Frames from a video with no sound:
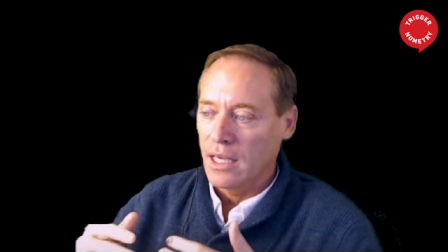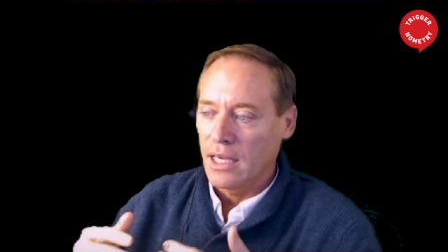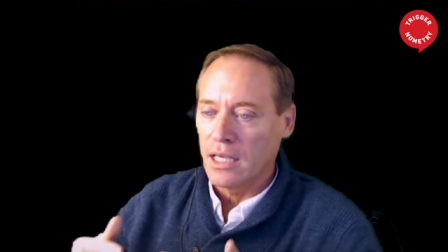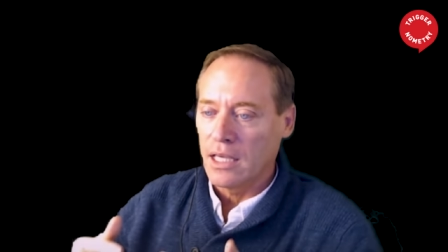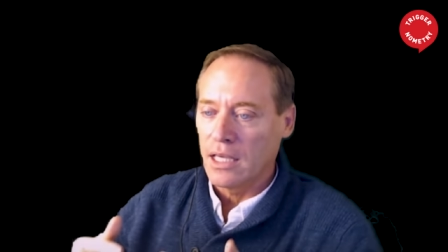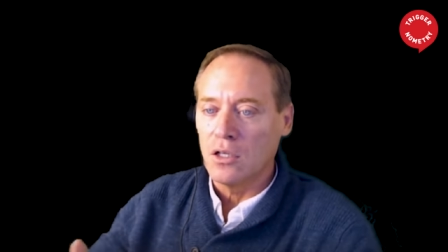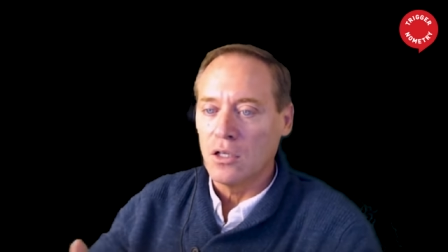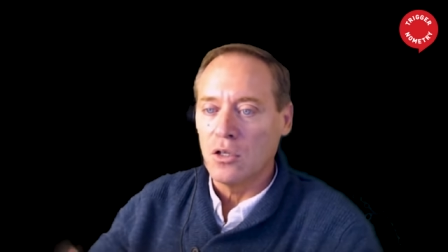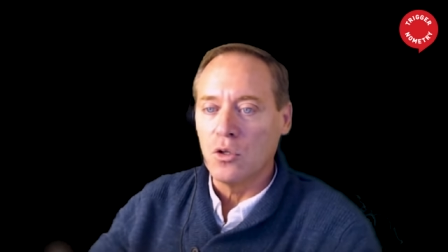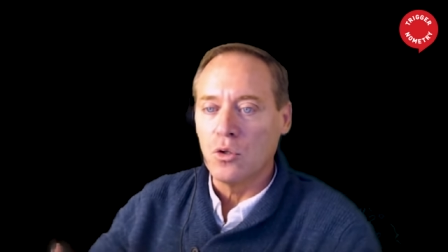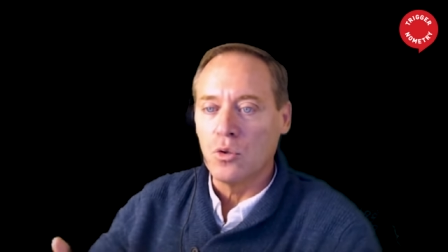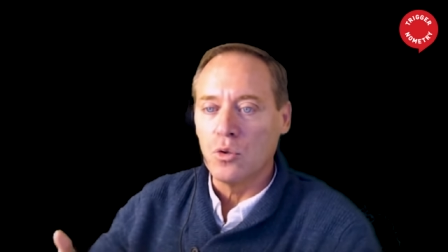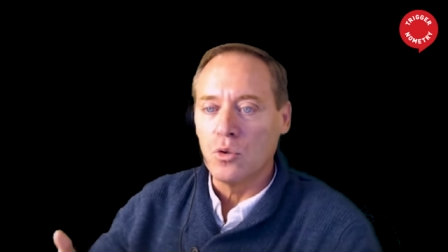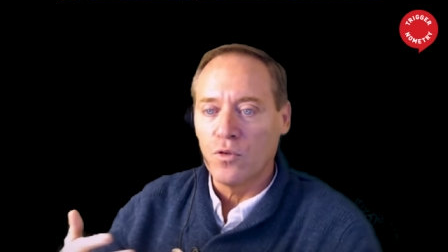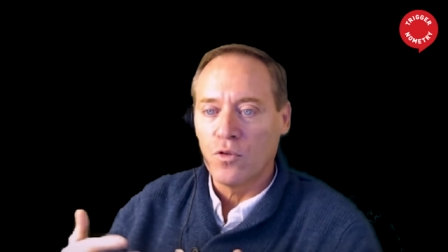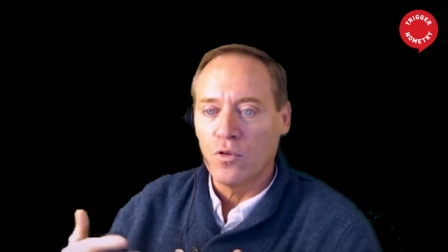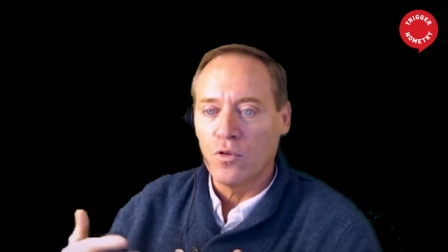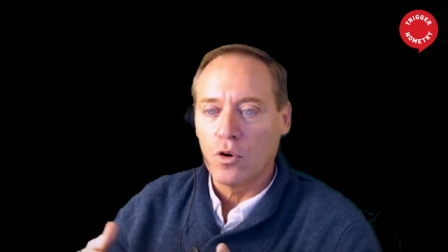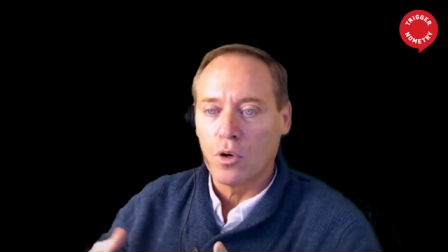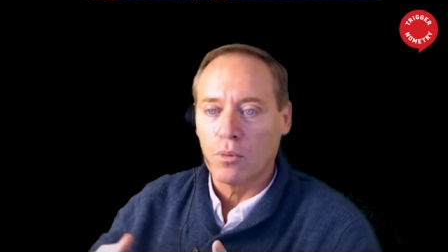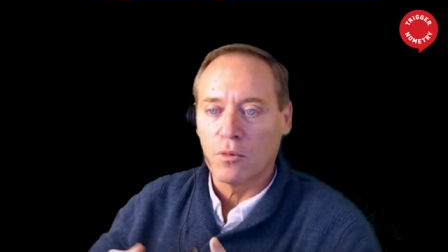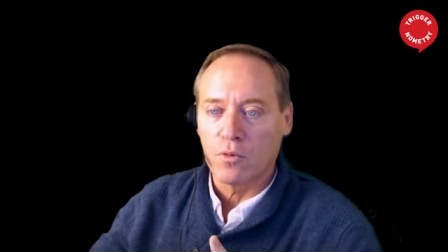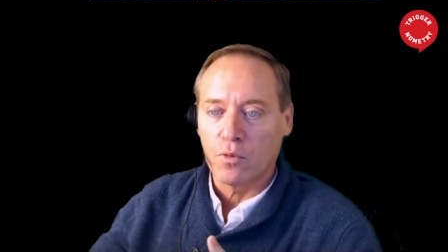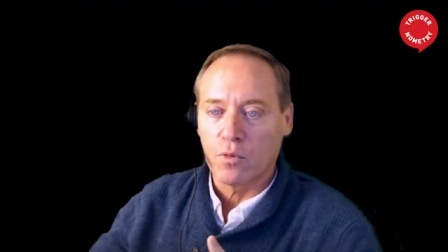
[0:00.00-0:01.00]
a new
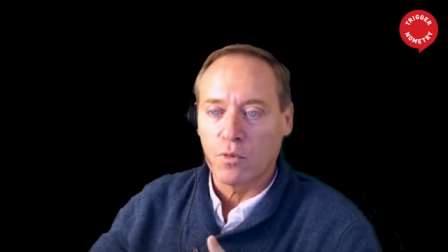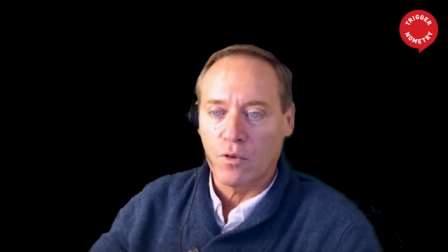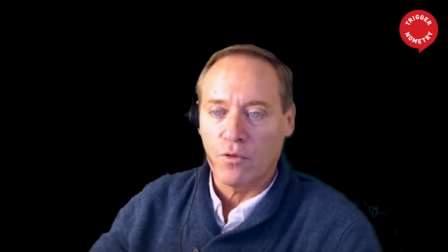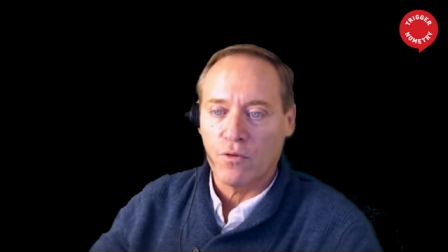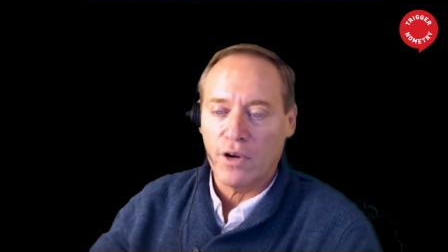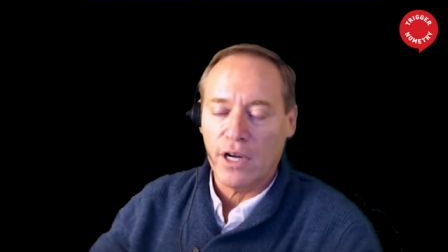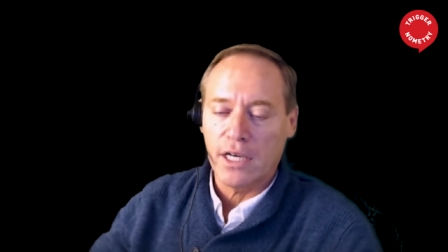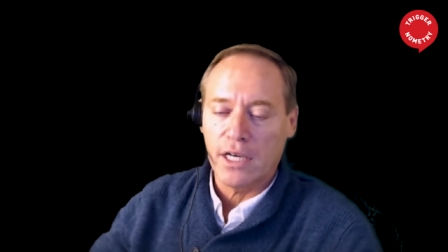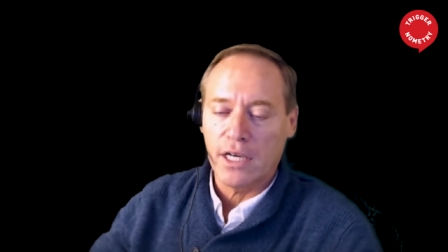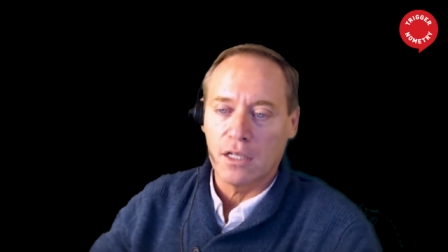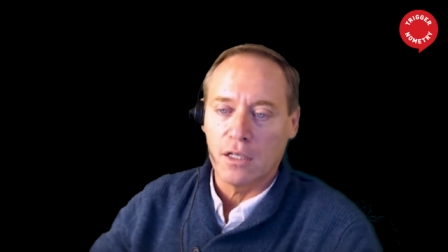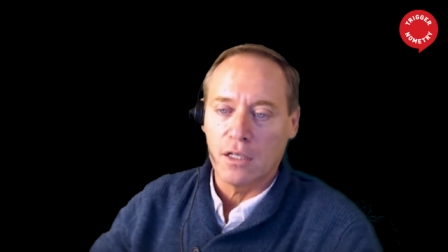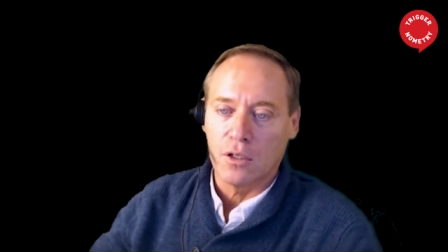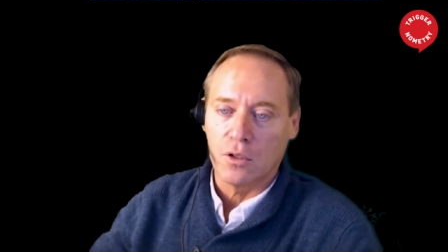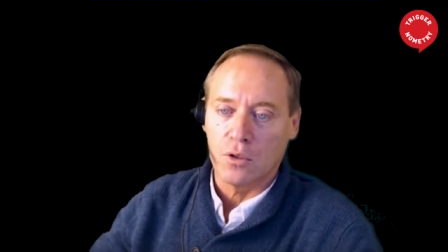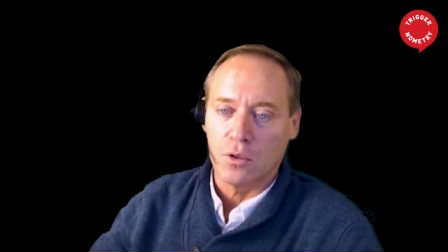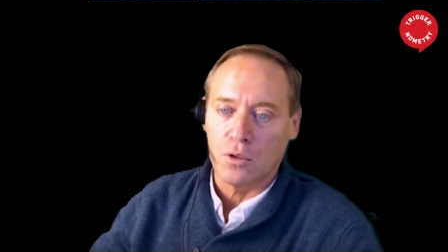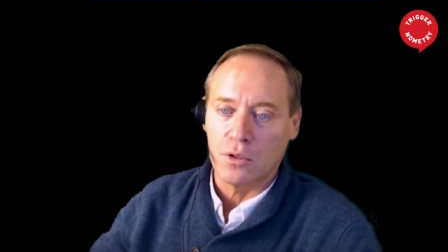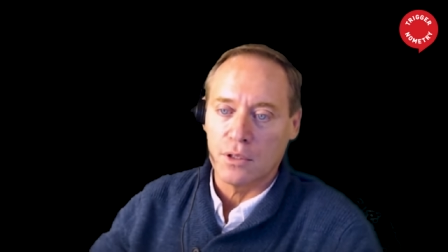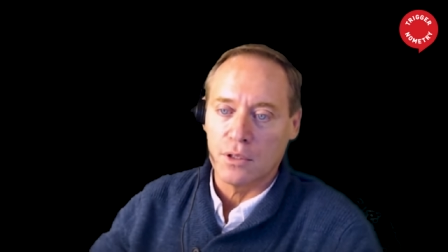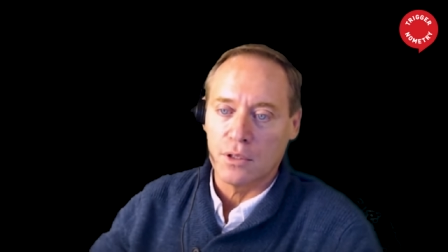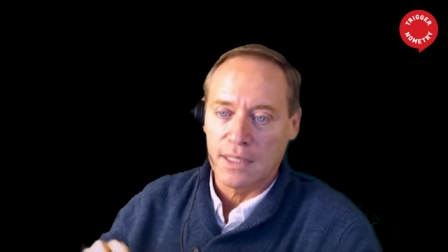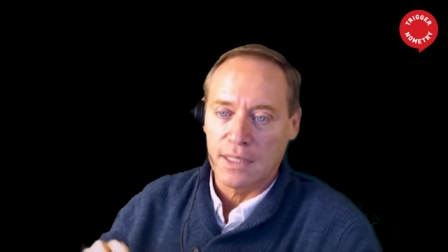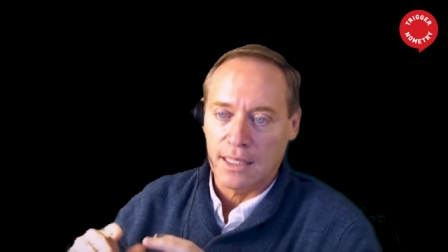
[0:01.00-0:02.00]
form of refining
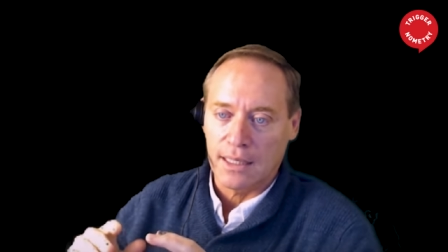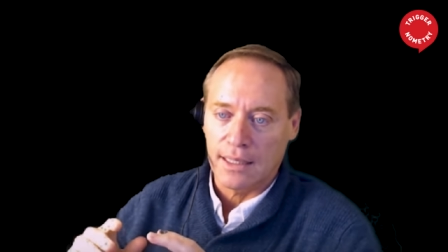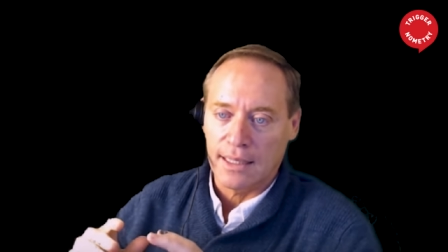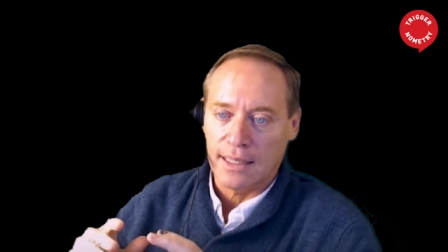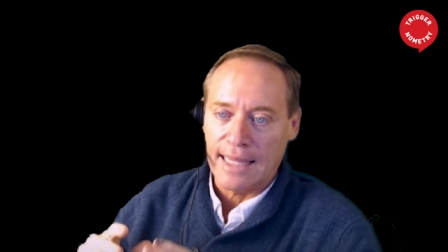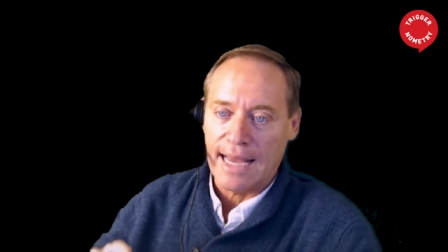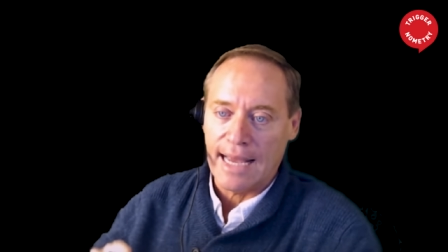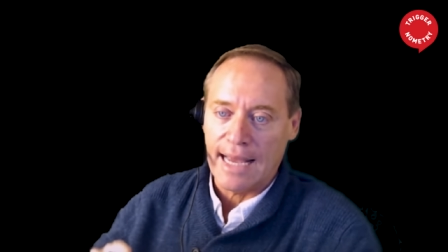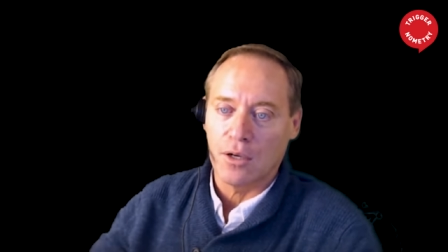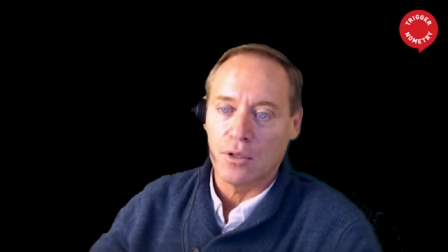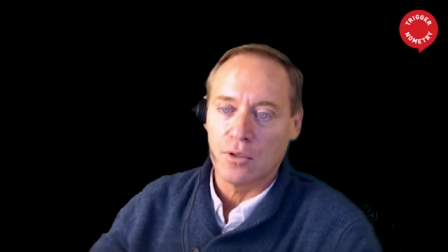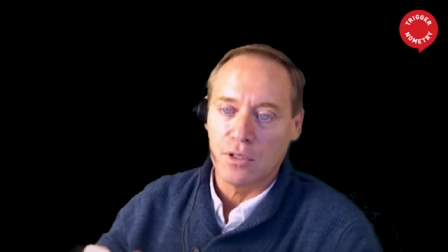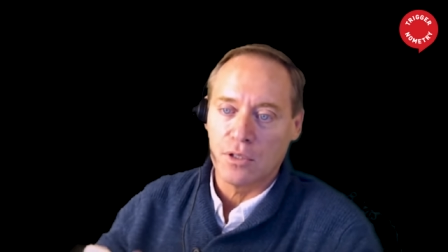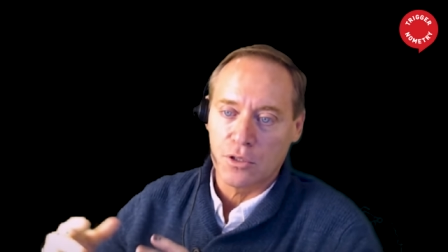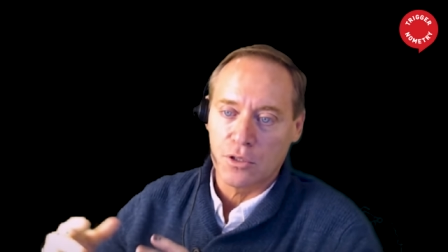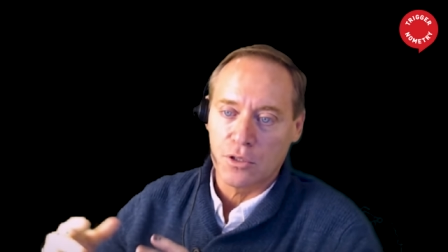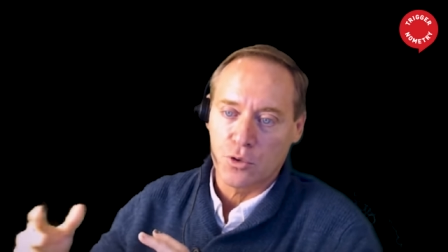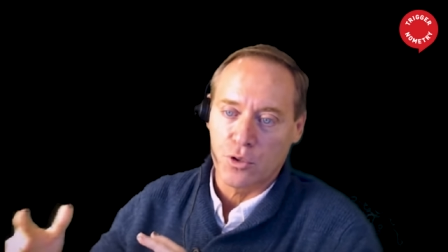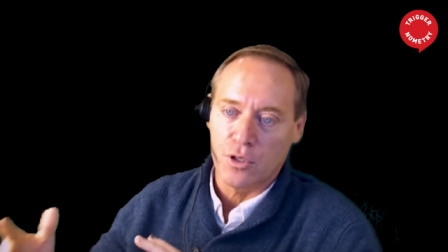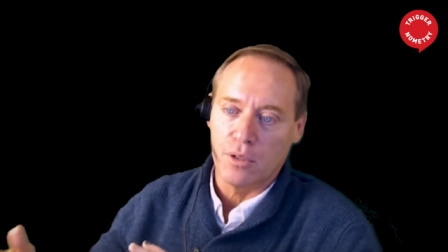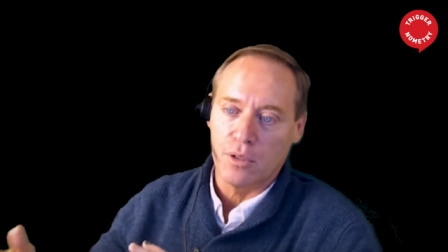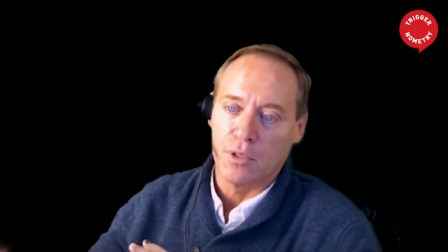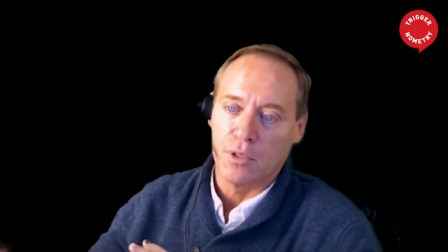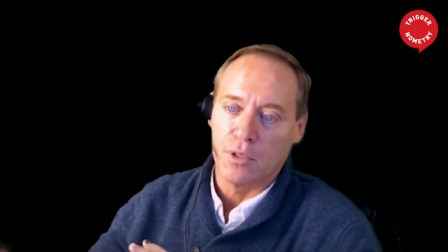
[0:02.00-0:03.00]
gold that allowed the
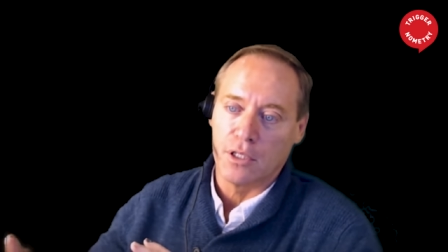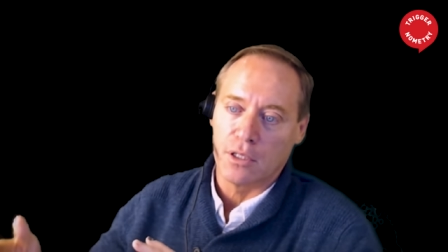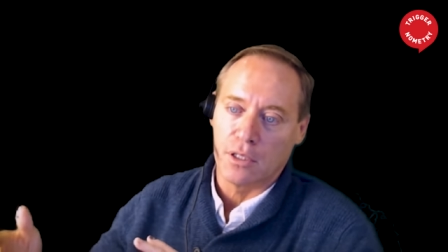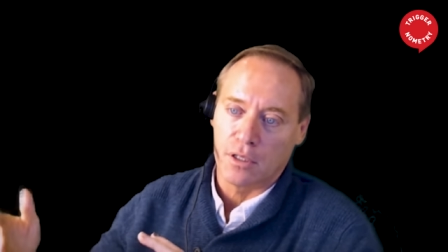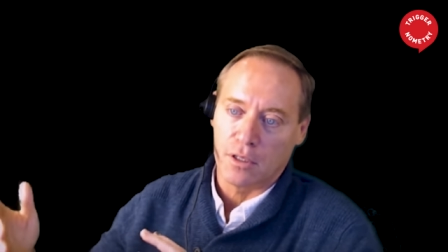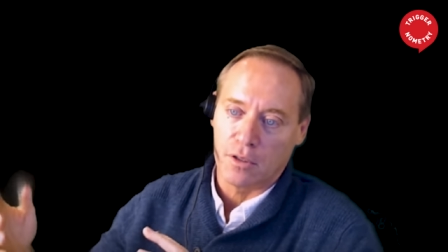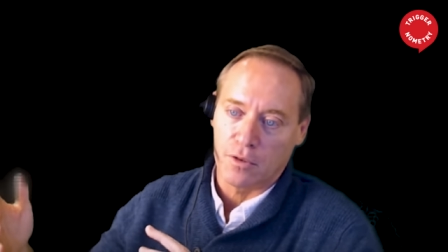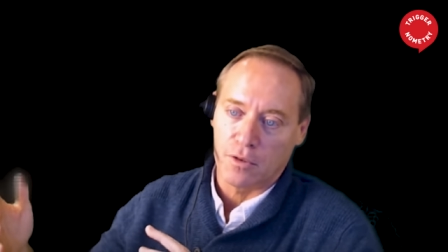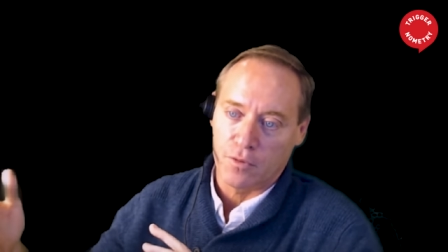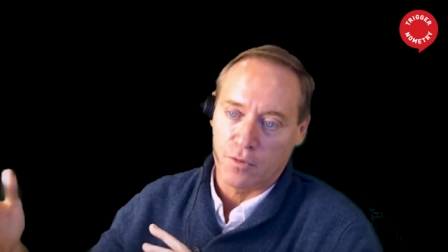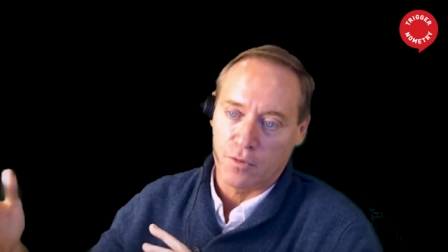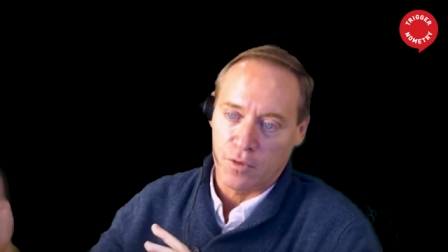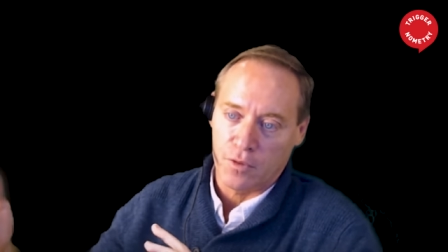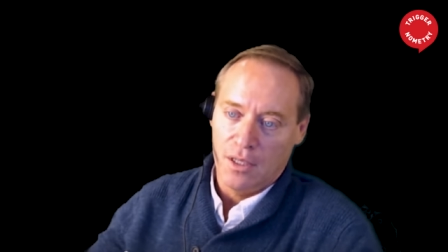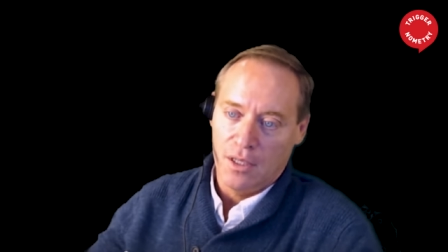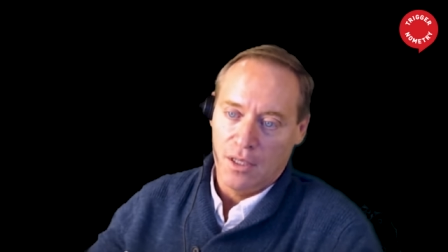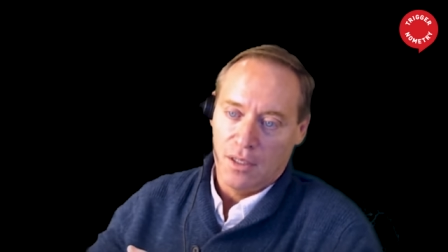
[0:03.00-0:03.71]
treatment of